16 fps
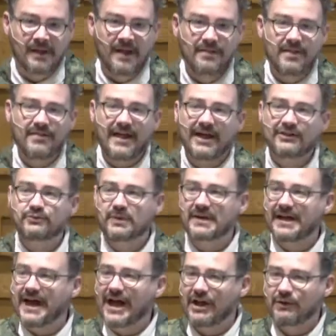that that's what
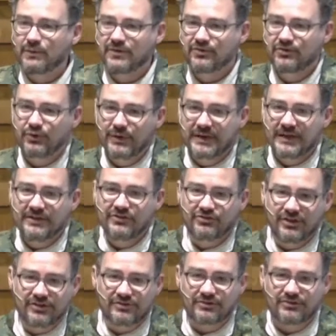God was doing in
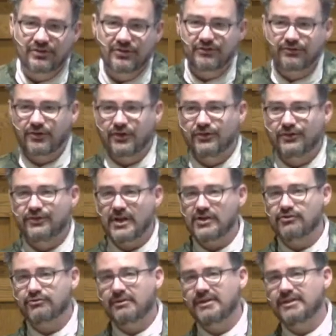Jesus in the first century,